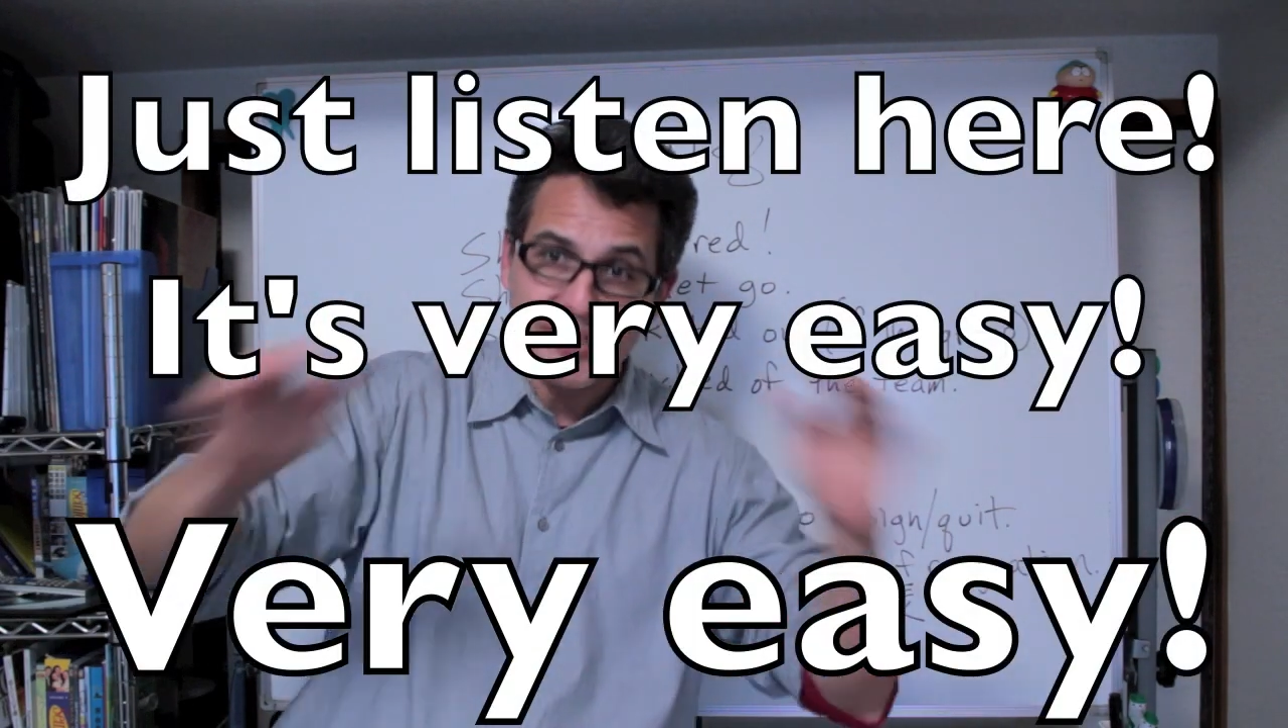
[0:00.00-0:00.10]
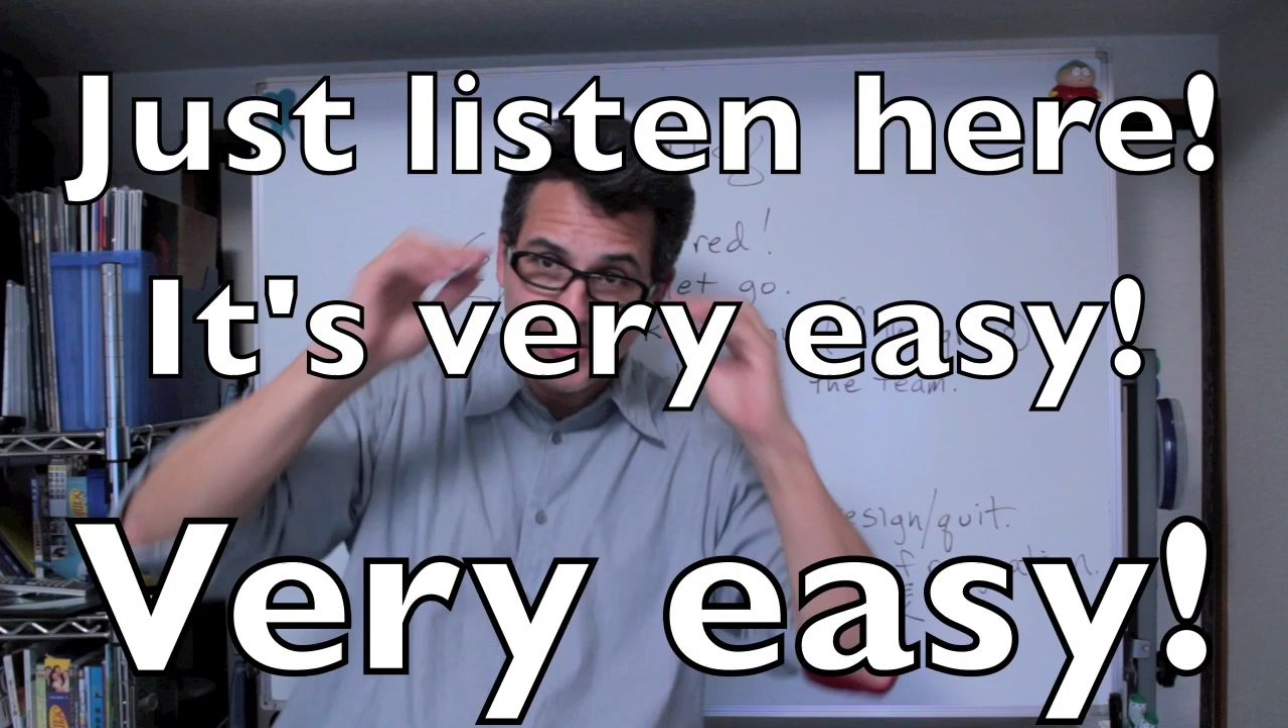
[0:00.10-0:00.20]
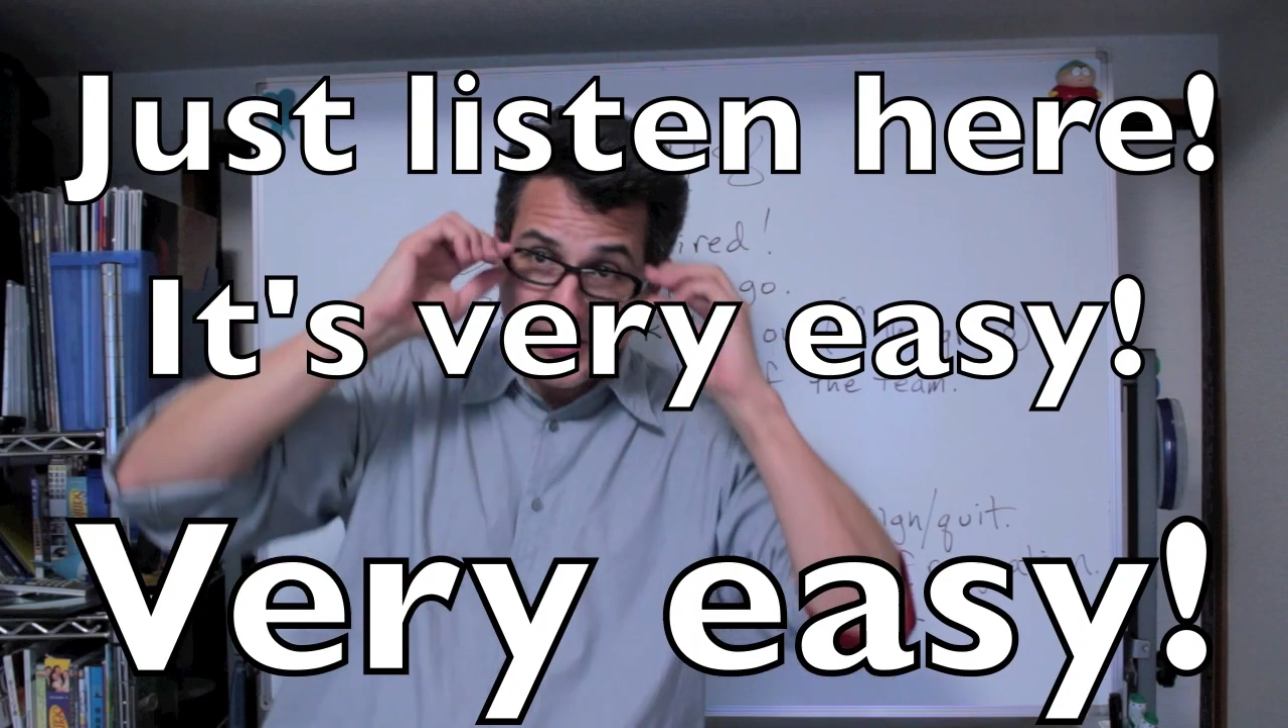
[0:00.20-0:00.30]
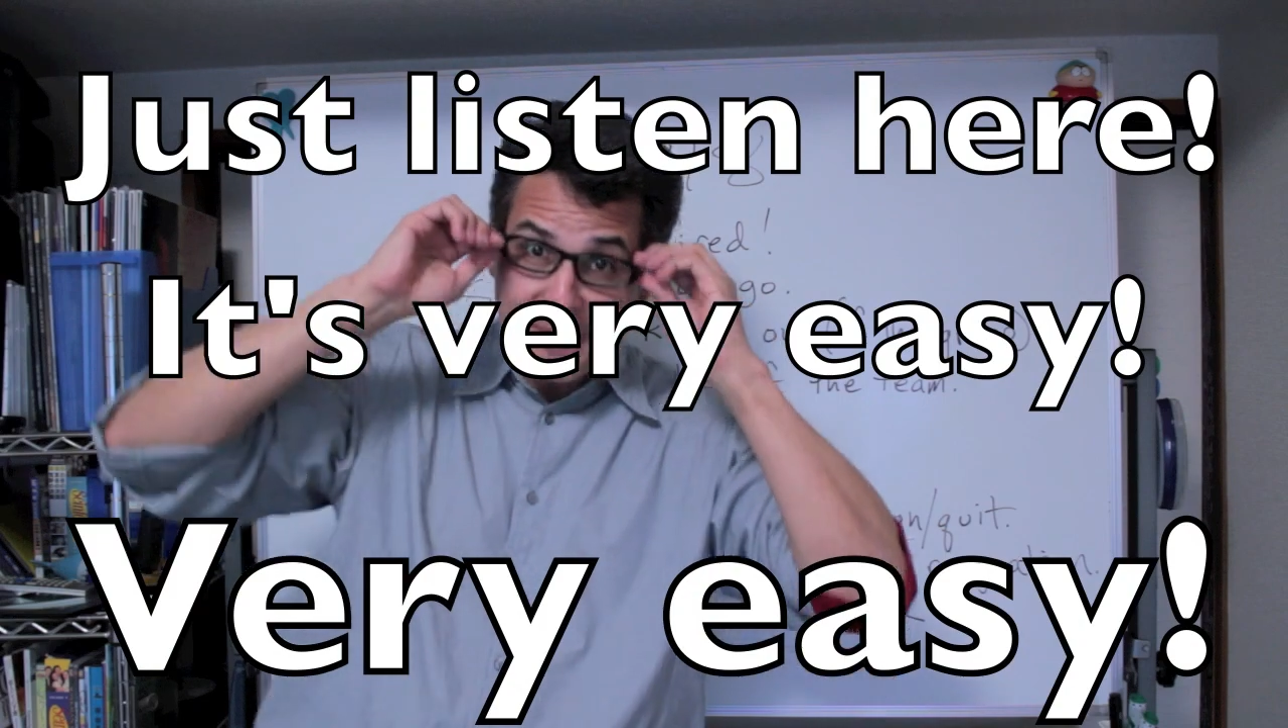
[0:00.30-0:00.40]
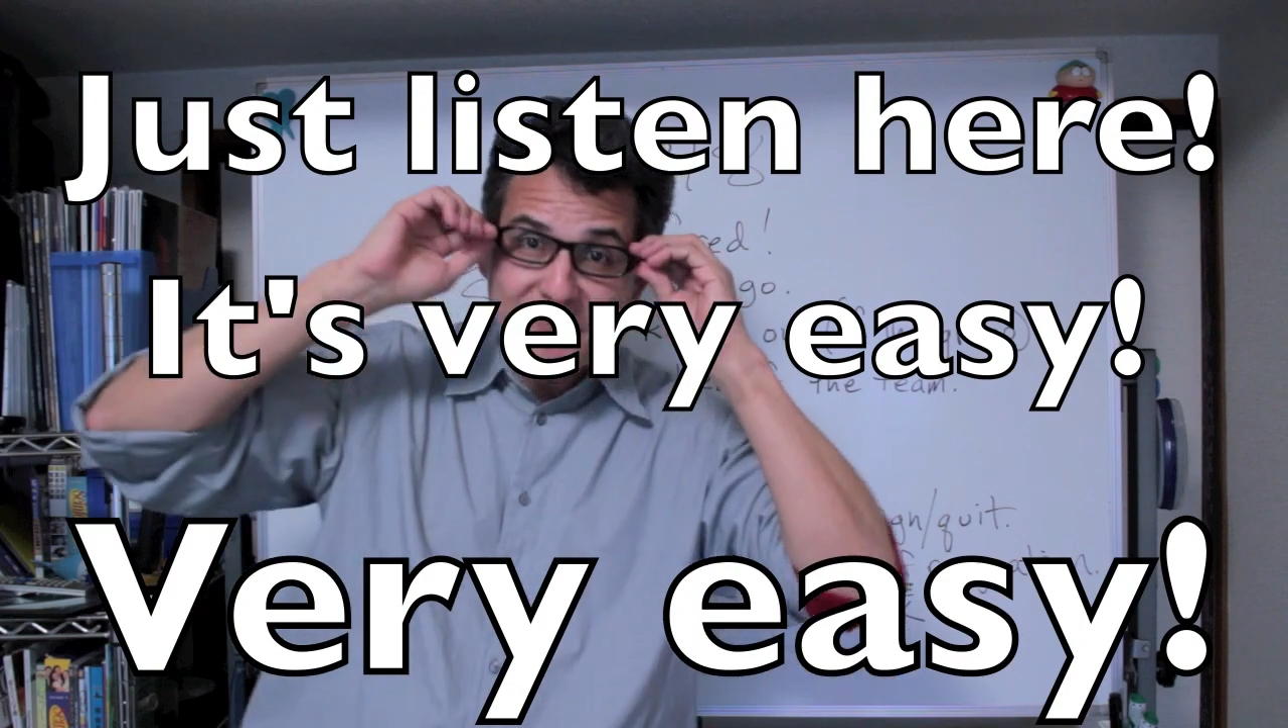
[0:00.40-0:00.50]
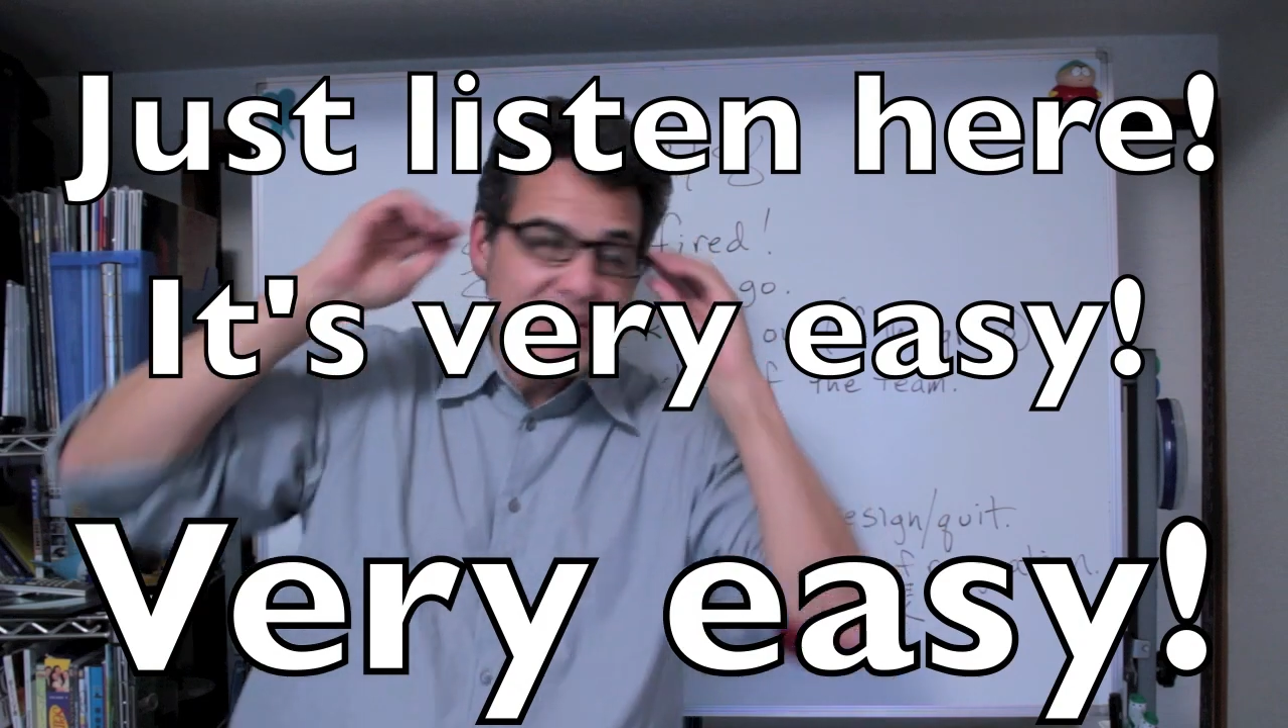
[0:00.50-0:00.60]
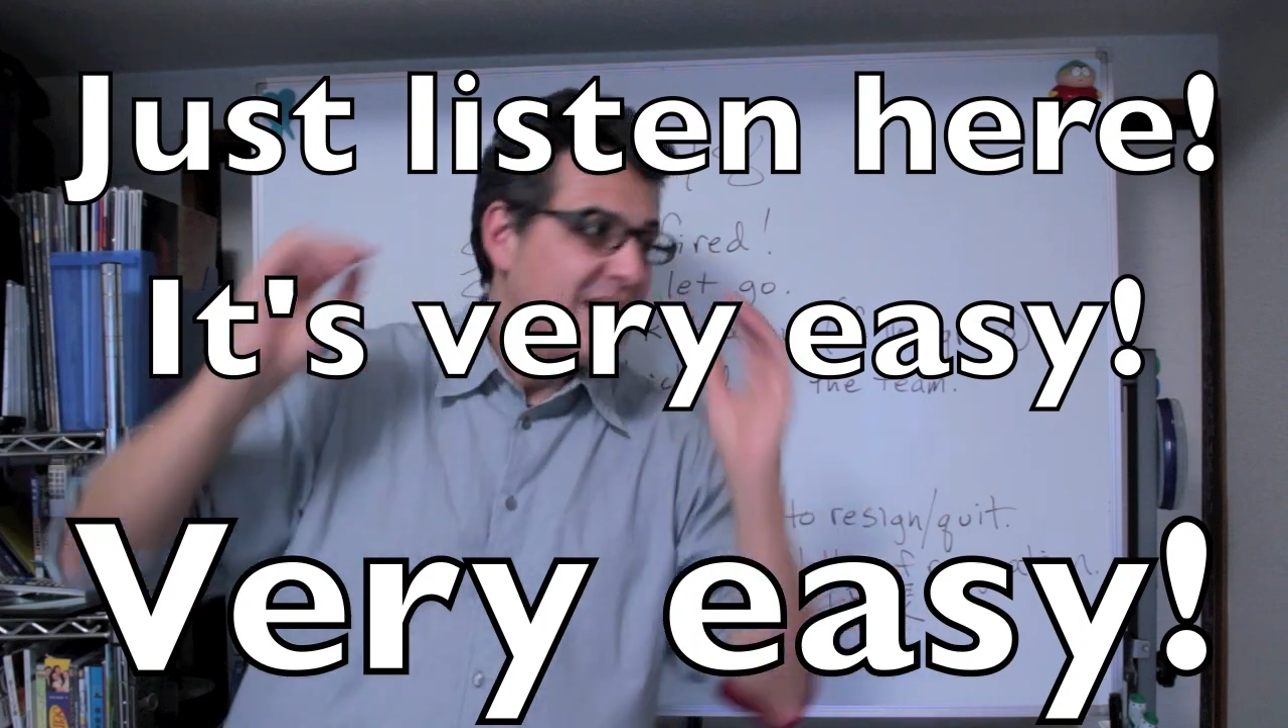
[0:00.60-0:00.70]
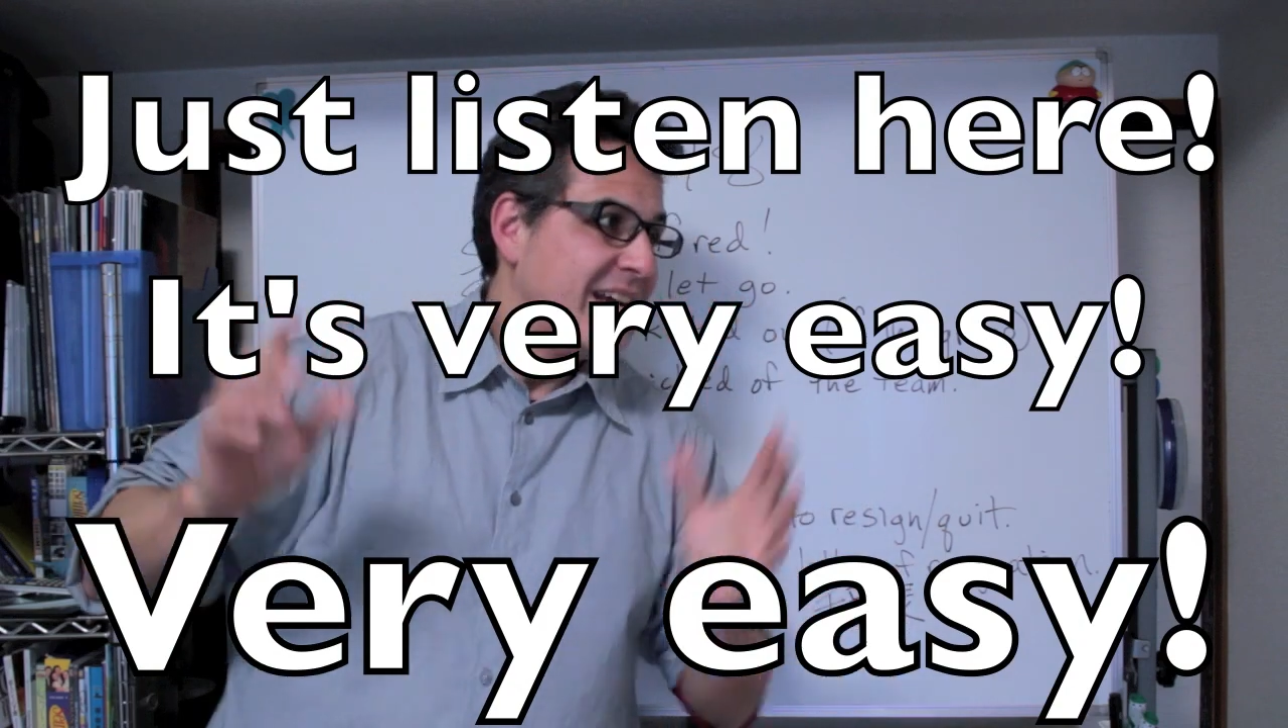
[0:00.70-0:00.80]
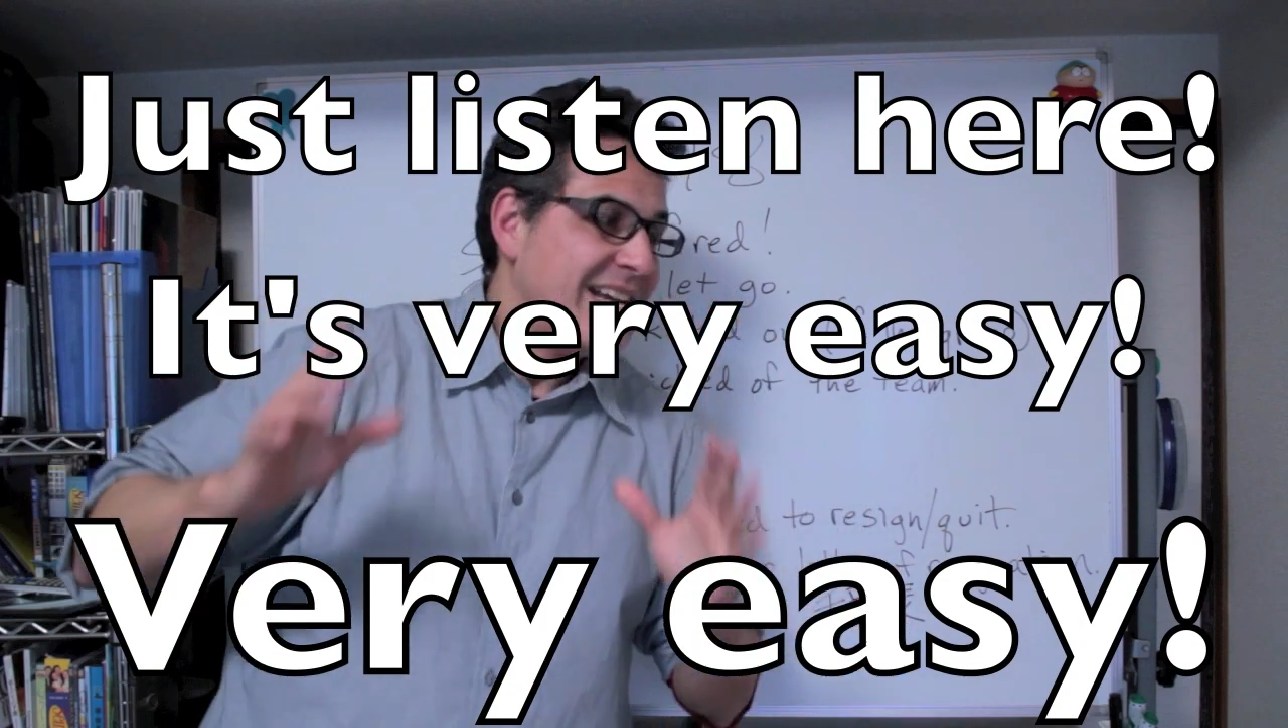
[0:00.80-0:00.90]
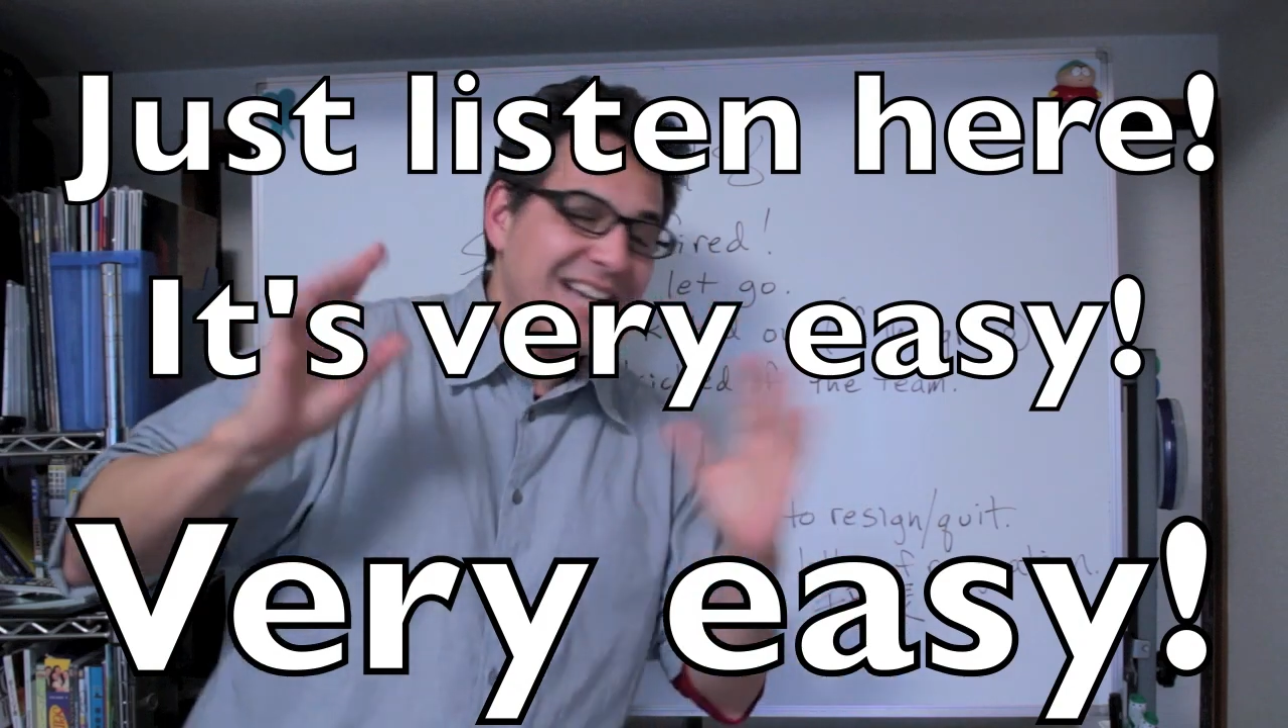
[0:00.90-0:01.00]
okay?
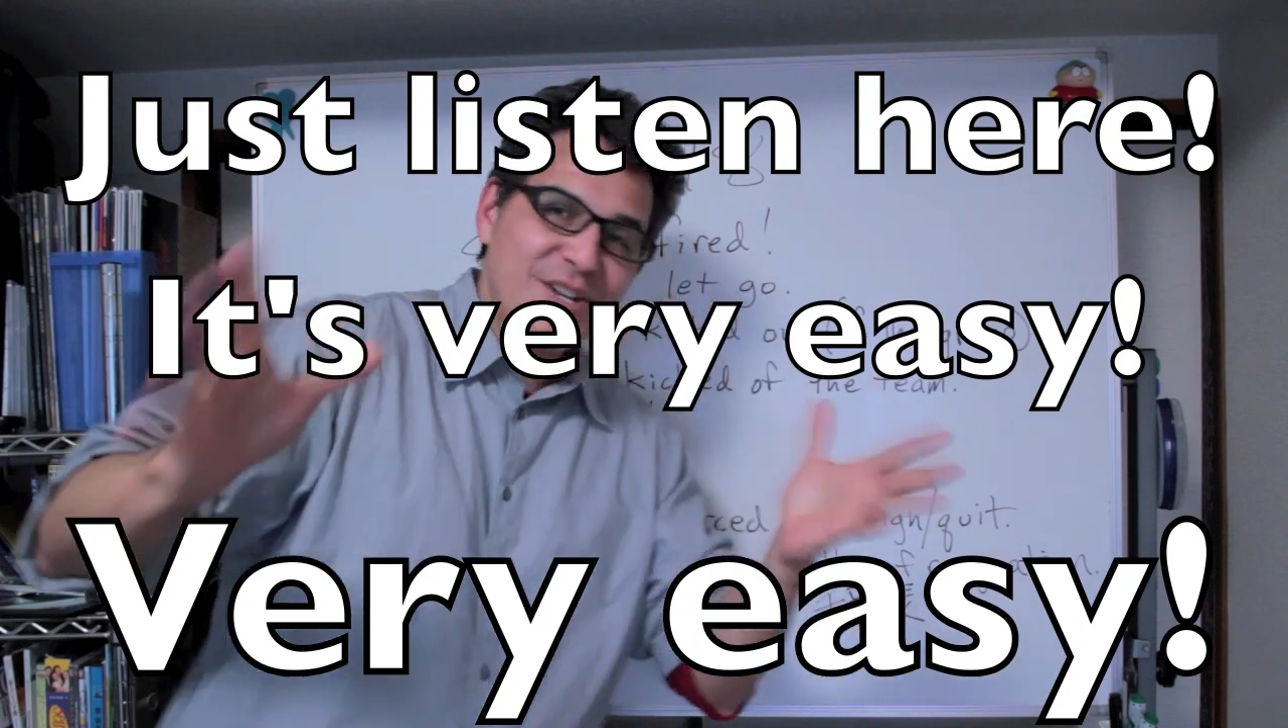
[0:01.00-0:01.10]
Now